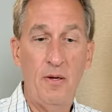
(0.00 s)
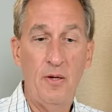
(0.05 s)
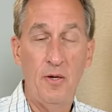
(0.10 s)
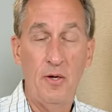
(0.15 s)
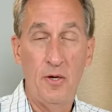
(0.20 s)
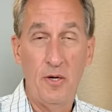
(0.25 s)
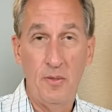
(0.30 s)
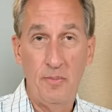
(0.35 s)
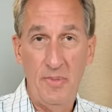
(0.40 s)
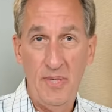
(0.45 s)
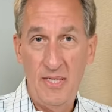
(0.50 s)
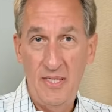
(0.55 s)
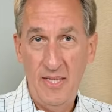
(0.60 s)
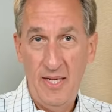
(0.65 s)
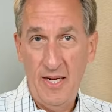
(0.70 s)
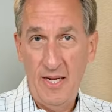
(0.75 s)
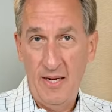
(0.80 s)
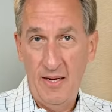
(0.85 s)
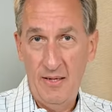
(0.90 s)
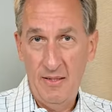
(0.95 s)
You're going to be
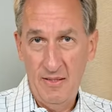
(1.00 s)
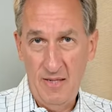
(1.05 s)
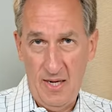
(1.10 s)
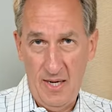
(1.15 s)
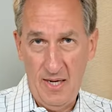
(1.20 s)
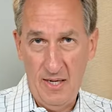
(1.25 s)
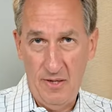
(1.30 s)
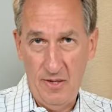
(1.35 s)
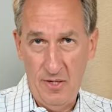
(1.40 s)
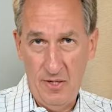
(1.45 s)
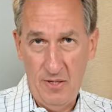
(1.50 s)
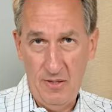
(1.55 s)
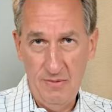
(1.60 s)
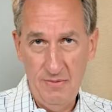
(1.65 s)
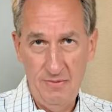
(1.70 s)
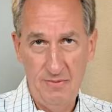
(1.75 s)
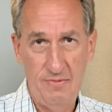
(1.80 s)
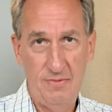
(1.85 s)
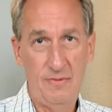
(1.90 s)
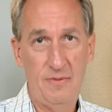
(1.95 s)
taking
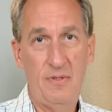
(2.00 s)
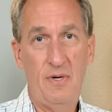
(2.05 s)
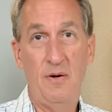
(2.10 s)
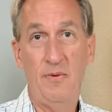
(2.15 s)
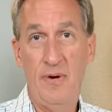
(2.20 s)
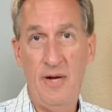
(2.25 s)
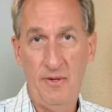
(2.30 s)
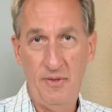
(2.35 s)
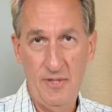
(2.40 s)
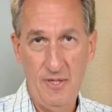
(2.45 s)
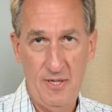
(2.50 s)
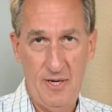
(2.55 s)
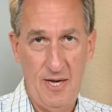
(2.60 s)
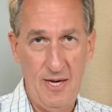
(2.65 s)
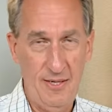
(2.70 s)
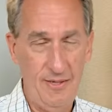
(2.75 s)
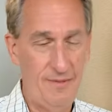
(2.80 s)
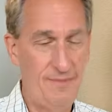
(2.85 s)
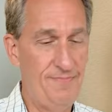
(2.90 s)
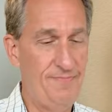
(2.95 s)
Tylenol around the
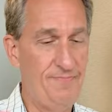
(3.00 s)
clock.